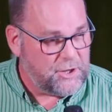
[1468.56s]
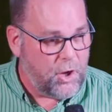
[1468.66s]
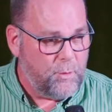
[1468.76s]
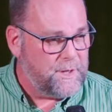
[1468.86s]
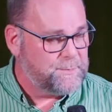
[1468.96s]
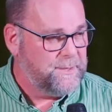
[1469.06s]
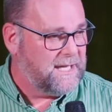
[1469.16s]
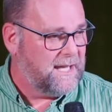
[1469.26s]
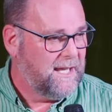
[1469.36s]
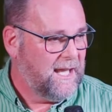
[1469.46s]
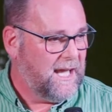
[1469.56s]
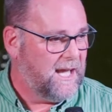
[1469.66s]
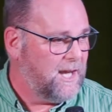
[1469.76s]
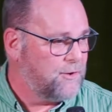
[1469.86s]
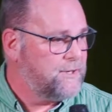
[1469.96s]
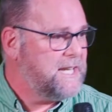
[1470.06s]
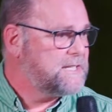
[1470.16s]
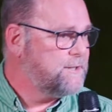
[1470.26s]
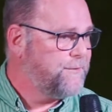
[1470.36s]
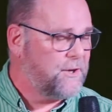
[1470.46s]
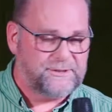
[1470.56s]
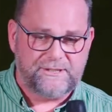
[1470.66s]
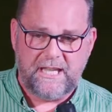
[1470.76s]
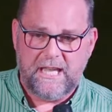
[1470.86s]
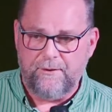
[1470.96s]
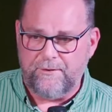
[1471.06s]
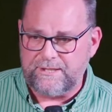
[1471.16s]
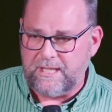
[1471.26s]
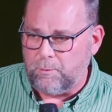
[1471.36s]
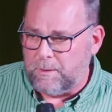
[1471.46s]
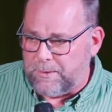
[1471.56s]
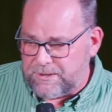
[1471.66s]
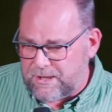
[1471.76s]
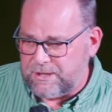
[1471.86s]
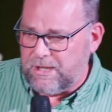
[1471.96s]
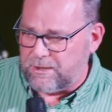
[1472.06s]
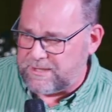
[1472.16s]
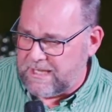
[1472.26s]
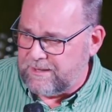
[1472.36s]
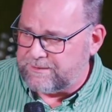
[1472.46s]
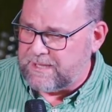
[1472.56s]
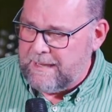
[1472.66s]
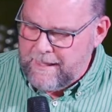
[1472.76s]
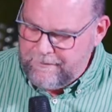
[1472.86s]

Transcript: it's always been a, a, a reason for us to give is that we position ourselves